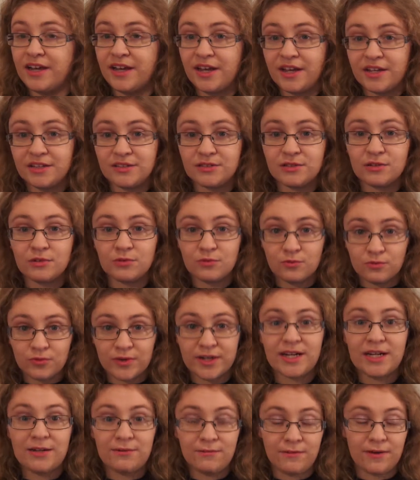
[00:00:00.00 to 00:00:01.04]
is
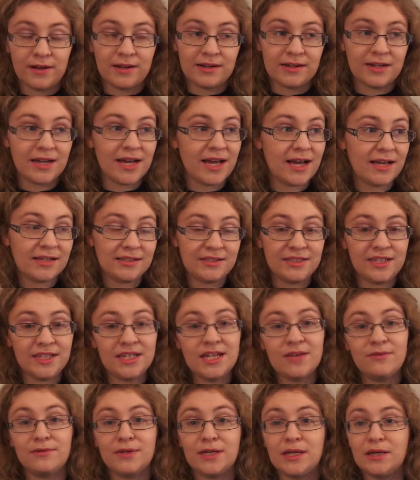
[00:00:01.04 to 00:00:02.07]
really fun, and you
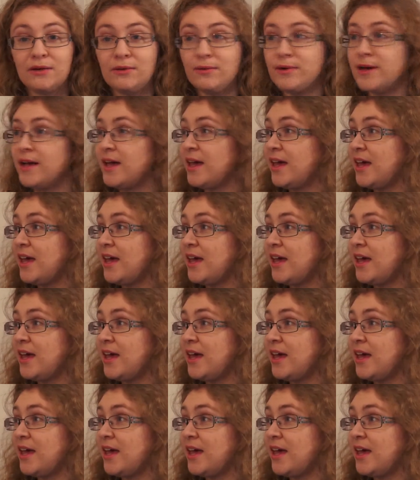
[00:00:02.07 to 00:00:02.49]
never know,